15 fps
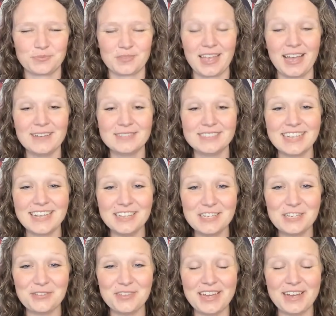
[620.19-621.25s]
I'm telling
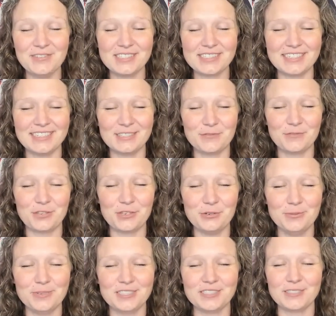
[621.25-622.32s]
you, they have a sense of
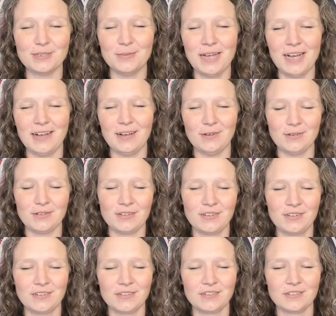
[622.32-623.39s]
humor somehow.
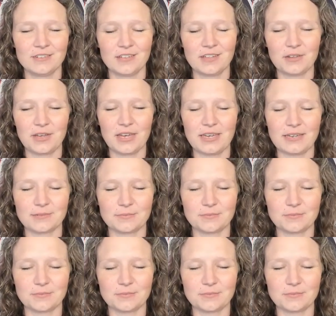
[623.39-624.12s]
Okay.